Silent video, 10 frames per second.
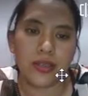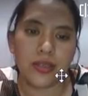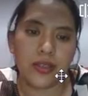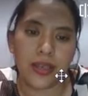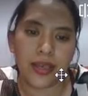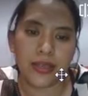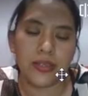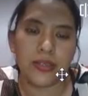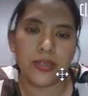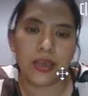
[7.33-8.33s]

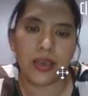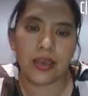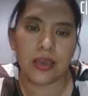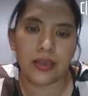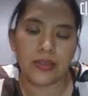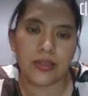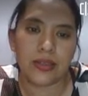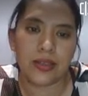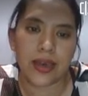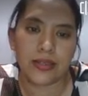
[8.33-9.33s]
synthesizes
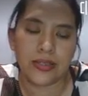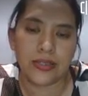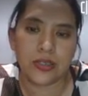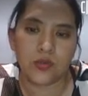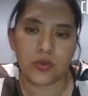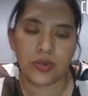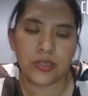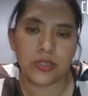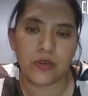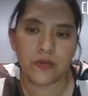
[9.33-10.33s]
the
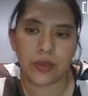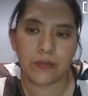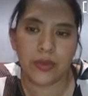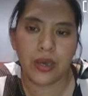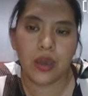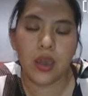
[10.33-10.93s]
rules of them.